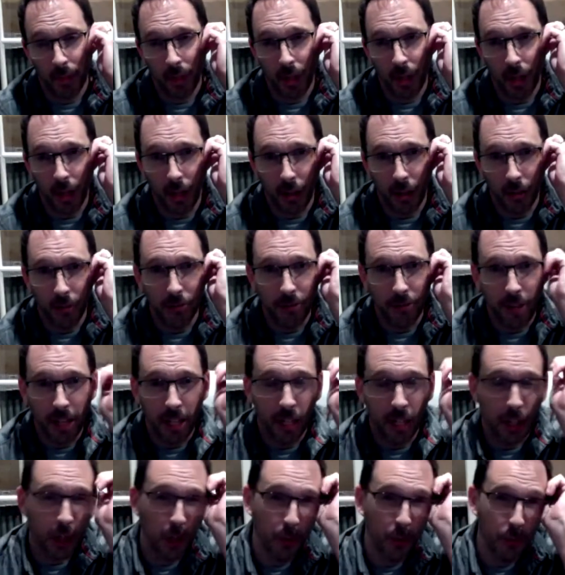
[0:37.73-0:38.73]
a
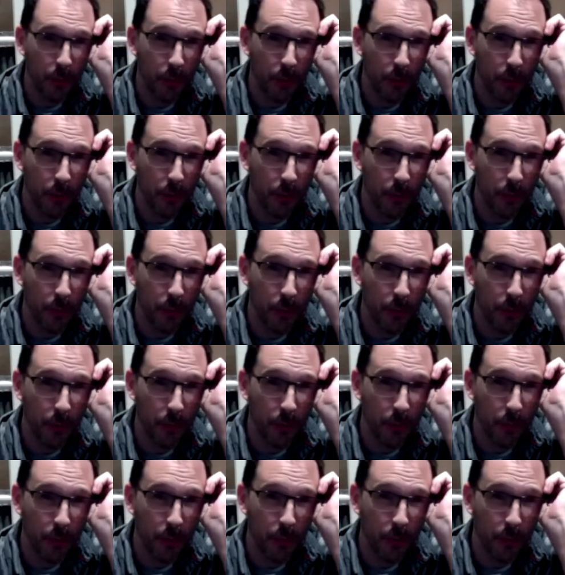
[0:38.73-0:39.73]

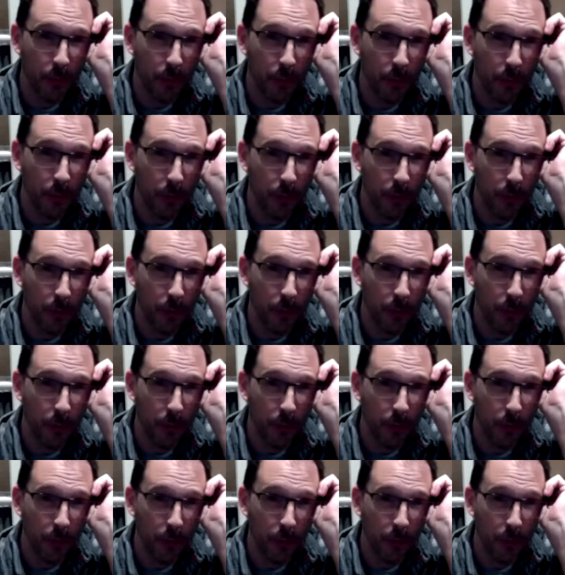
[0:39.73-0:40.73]
COVID-19, it's a virus,